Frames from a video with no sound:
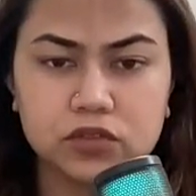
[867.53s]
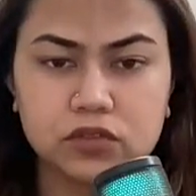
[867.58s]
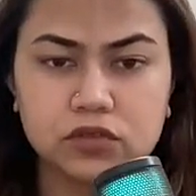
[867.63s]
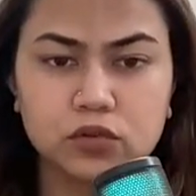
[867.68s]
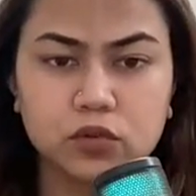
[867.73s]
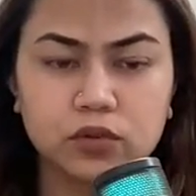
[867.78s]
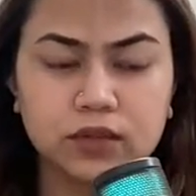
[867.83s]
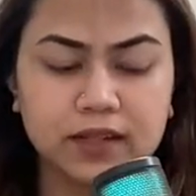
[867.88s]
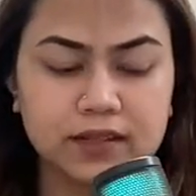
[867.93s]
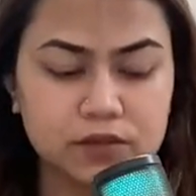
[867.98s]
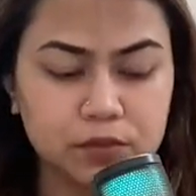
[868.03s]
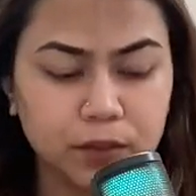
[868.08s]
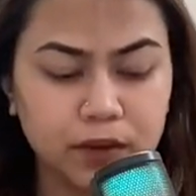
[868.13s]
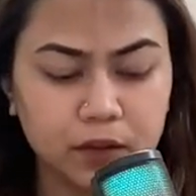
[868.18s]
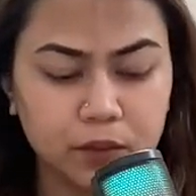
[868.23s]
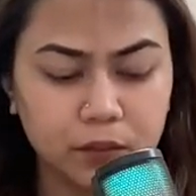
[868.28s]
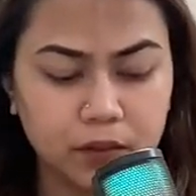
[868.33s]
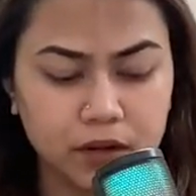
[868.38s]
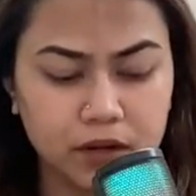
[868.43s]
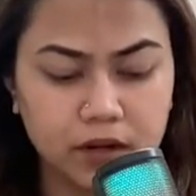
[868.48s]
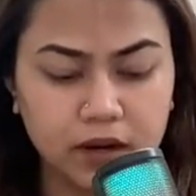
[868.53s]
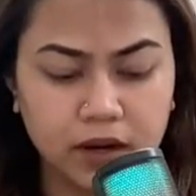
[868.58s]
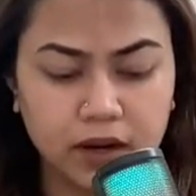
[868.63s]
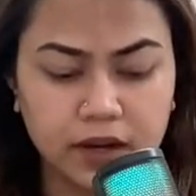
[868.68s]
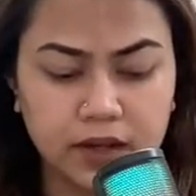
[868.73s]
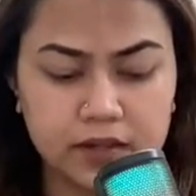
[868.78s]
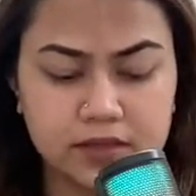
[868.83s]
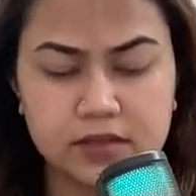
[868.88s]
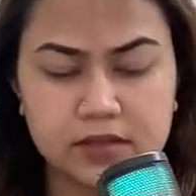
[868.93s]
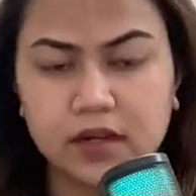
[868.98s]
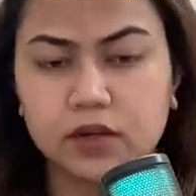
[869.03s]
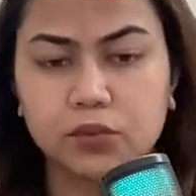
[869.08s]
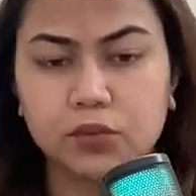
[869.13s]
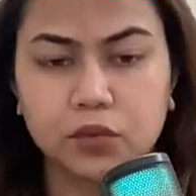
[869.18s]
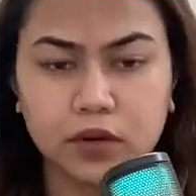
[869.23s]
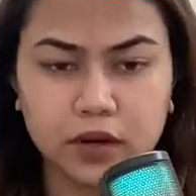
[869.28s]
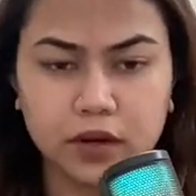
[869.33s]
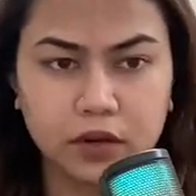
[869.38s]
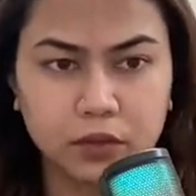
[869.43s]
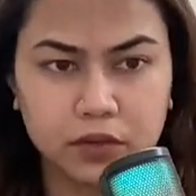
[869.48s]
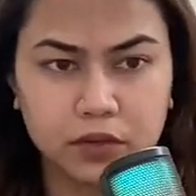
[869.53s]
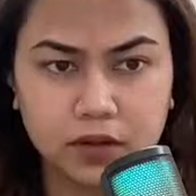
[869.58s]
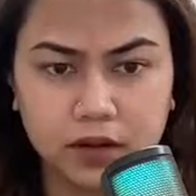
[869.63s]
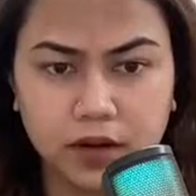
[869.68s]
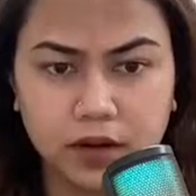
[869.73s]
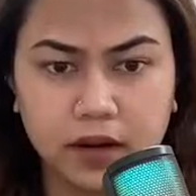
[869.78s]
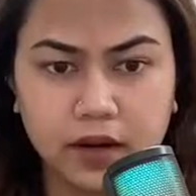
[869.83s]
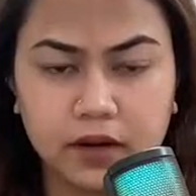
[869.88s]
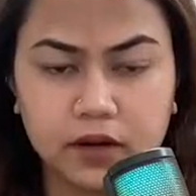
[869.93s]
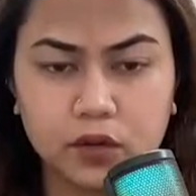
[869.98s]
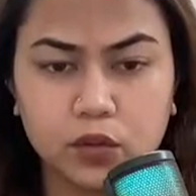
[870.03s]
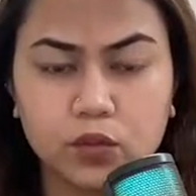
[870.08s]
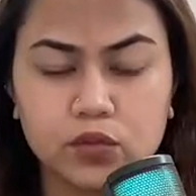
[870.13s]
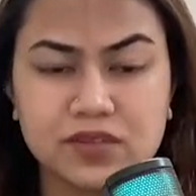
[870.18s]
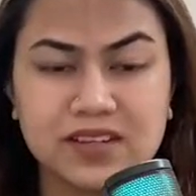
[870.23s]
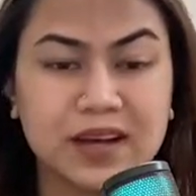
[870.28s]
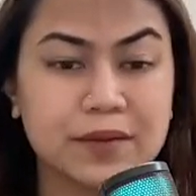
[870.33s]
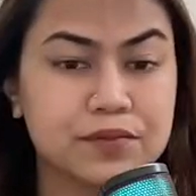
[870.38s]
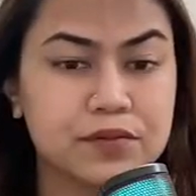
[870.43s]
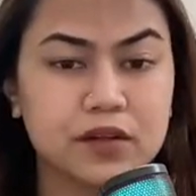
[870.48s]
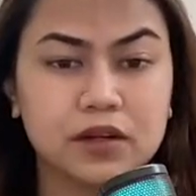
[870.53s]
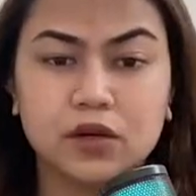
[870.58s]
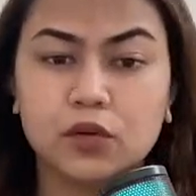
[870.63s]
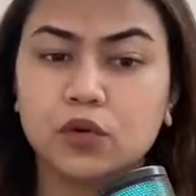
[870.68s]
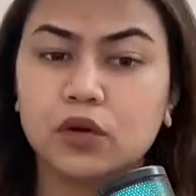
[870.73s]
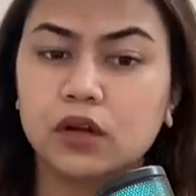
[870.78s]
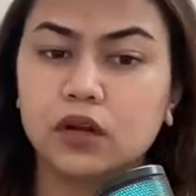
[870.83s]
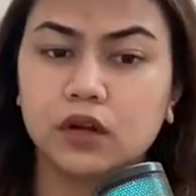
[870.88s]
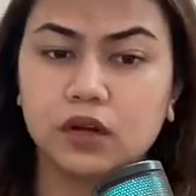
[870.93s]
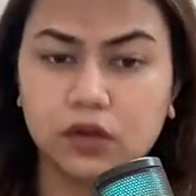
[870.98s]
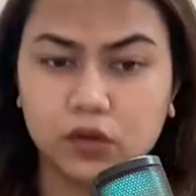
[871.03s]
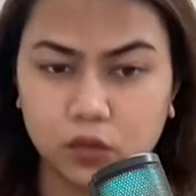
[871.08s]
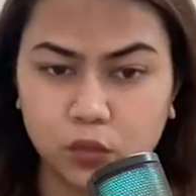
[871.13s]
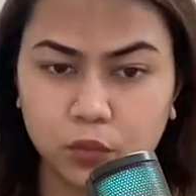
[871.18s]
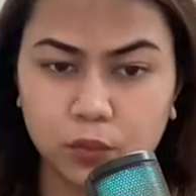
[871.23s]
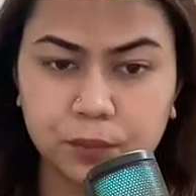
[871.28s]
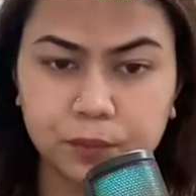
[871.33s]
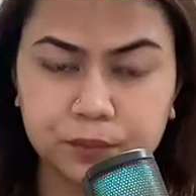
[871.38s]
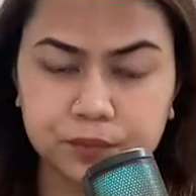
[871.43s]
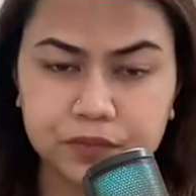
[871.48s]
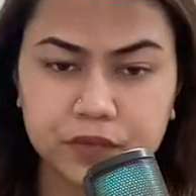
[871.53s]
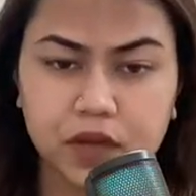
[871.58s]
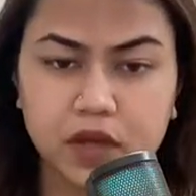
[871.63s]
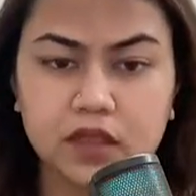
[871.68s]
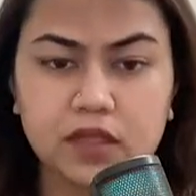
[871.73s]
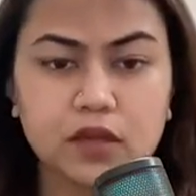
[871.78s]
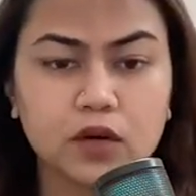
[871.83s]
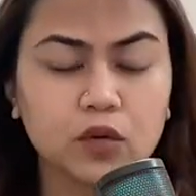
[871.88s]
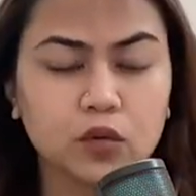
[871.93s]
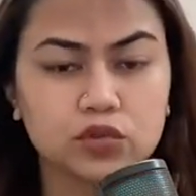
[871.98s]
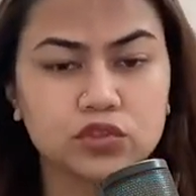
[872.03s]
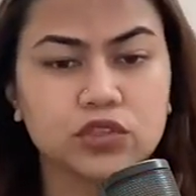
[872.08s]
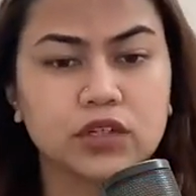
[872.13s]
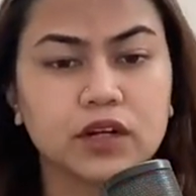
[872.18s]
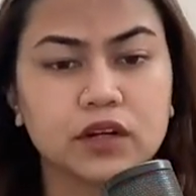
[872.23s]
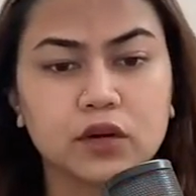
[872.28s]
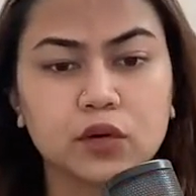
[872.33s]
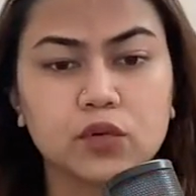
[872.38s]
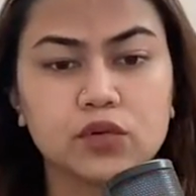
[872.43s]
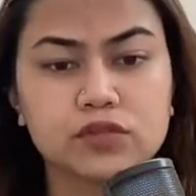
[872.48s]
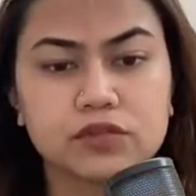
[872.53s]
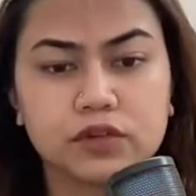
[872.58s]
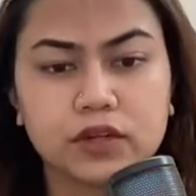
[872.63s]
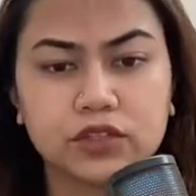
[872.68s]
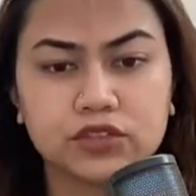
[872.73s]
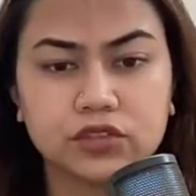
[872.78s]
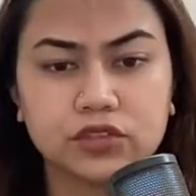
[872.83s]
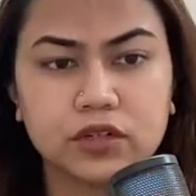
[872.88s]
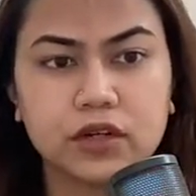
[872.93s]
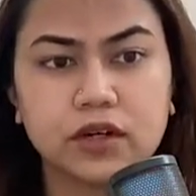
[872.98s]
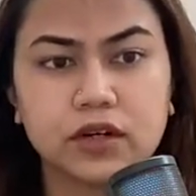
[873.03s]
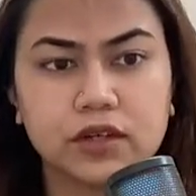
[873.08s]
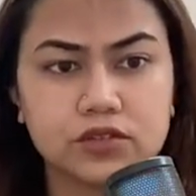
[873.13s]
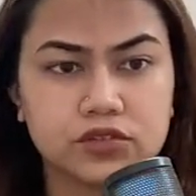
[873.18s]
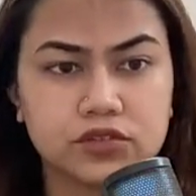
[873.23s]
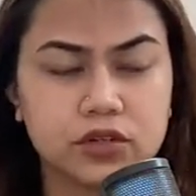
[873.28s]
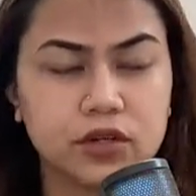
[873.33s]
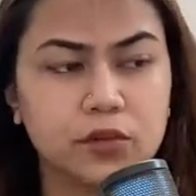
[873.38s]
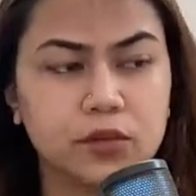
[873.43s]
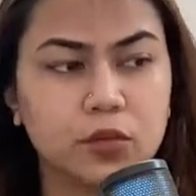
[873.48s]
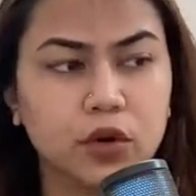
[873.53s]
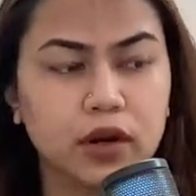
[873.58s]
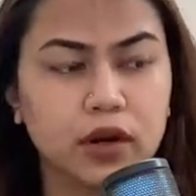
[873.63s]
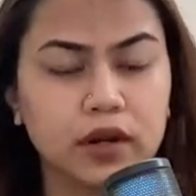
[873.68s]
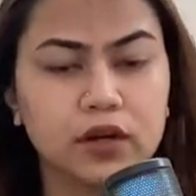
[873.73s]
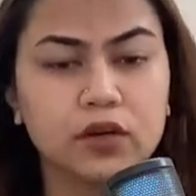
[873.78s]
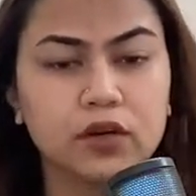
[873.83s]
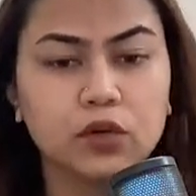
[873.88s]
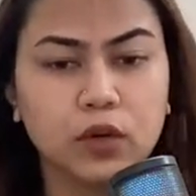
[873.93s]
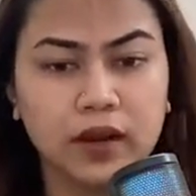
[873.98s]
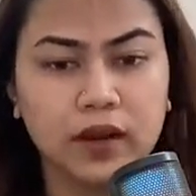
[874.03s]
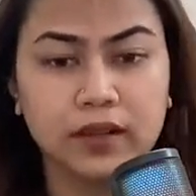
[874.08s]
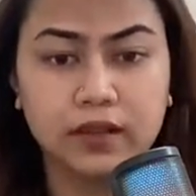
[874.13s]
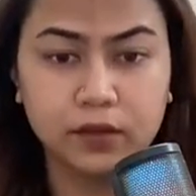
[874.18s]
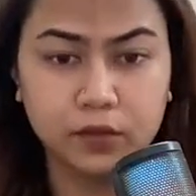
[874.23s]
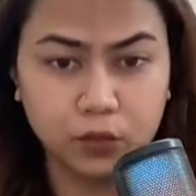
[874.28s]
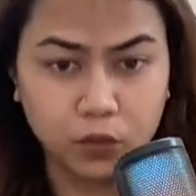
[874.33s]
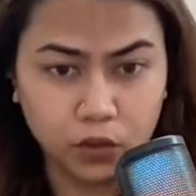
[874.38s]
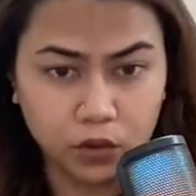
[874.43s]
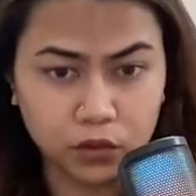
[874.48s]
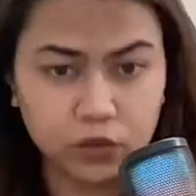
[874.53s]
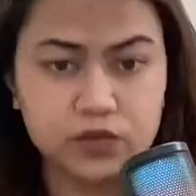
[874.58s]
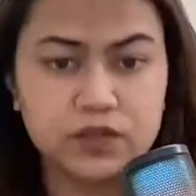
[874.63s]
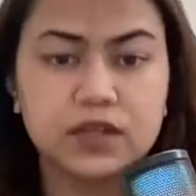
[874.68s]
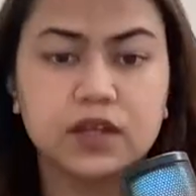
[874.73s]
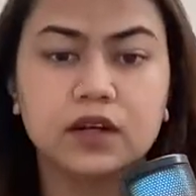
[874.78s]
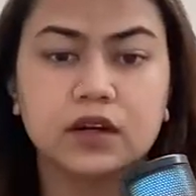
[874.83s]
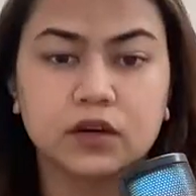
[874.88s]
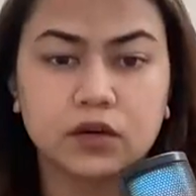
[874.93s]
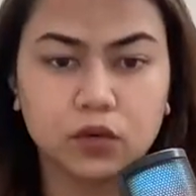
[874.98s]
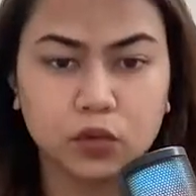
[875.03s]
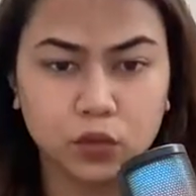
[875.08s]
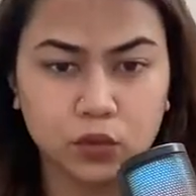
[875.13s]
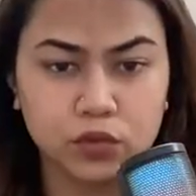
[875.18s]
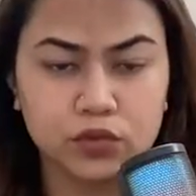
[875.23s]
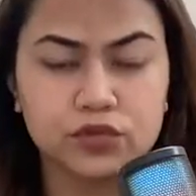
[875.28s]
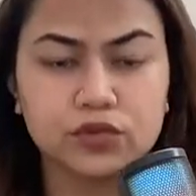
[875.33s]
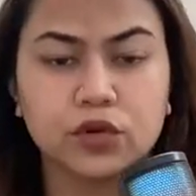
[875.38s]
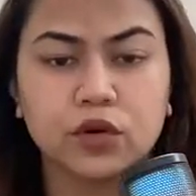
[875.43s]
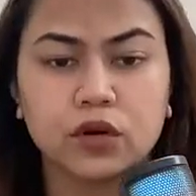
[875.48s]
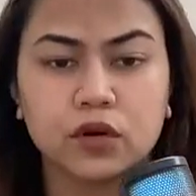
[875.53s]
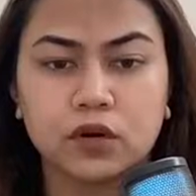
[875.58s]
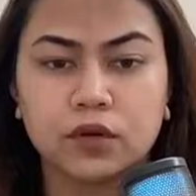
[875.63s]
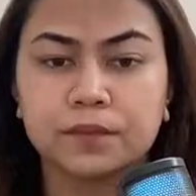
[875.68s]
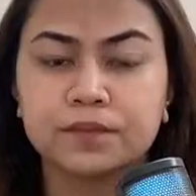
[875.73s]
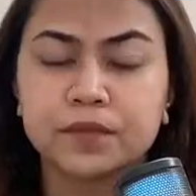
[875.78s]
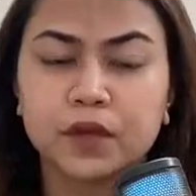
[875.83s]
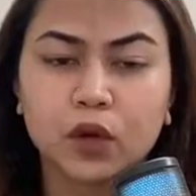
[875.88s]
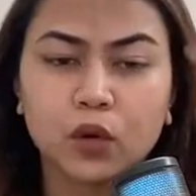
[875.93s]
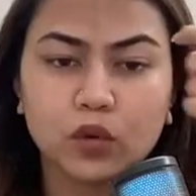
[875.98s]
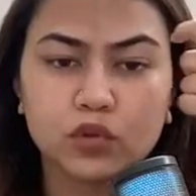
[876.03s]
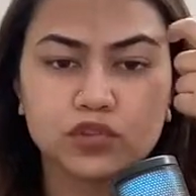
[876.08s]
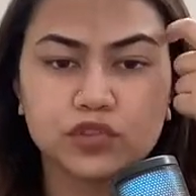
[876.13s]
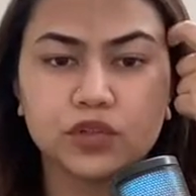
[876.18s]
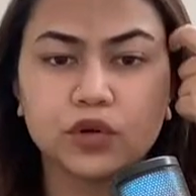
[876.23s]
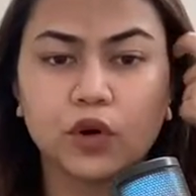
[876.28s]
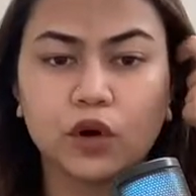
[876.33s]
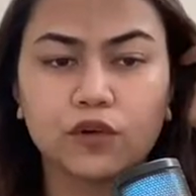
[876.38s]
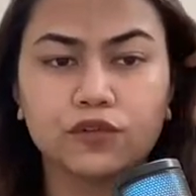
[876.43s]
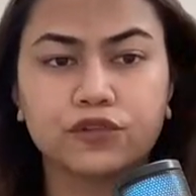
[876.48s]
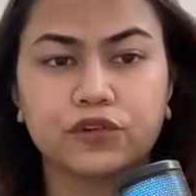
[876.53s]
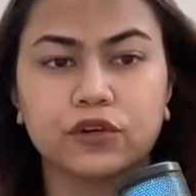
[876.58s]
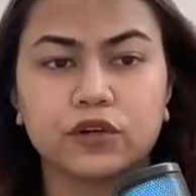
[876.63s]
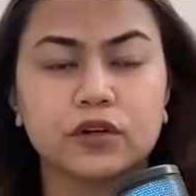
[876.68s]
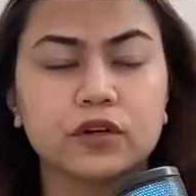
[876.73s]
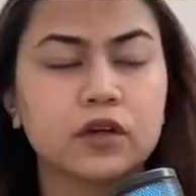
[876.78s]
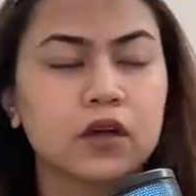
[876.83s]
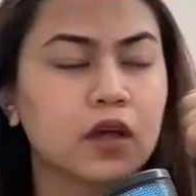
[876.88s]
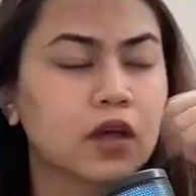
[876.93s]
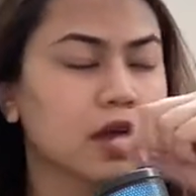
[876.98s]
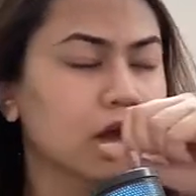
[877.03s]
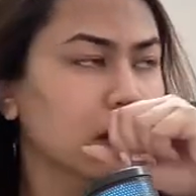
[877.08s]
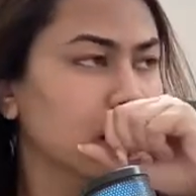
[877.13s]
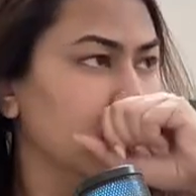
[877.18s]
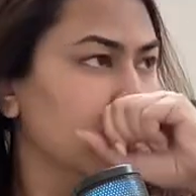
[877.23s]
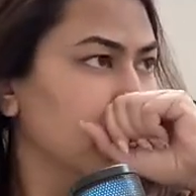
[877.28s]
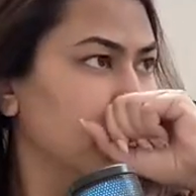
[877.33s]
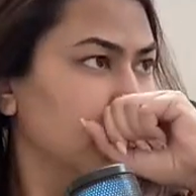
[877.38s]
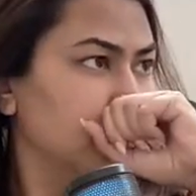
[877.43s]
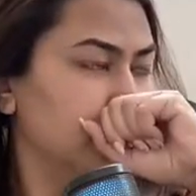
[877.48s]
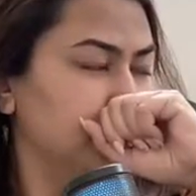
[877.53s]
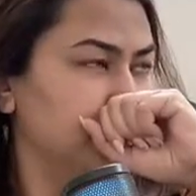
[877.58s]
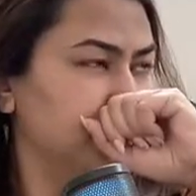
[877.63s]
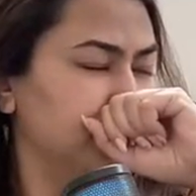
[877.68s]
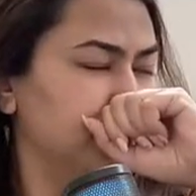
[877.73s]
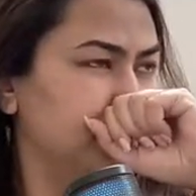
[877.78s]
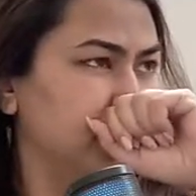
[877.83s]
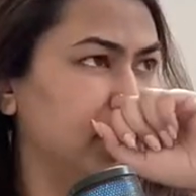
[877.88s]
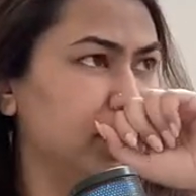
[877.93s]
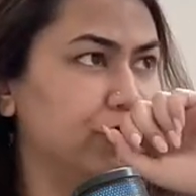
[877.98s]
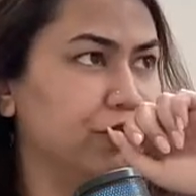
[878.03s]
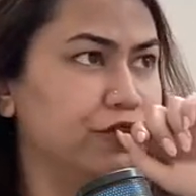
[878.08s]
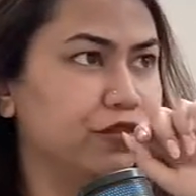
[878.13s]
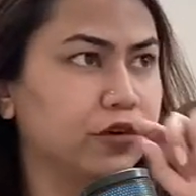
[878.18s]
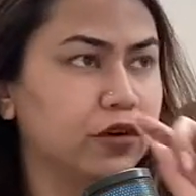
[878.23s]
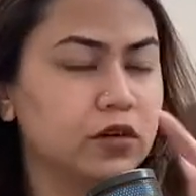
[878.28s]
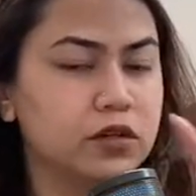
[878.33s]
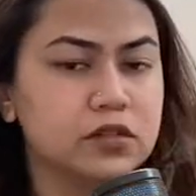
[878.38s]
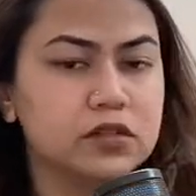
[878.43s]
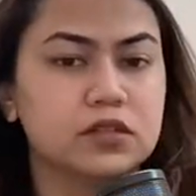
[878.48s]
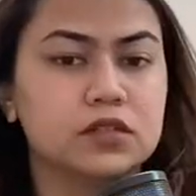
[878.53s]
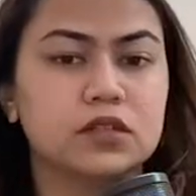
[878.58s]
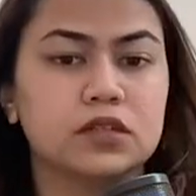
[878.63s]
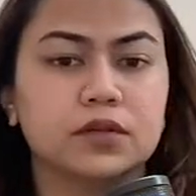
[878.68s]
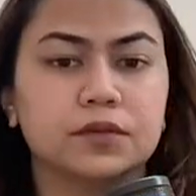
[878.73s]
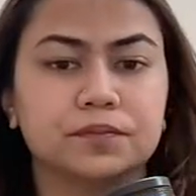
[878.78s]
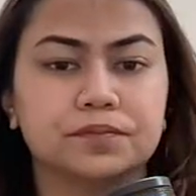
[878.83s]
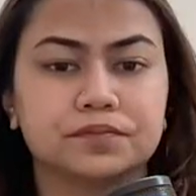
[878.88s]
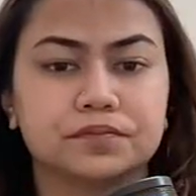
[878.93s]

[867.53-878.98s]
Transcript: So that's why when I start working with a client who's absolutely new in the coaching and course creation industry, what I do, and they want to sell a course or a coaching offer, my first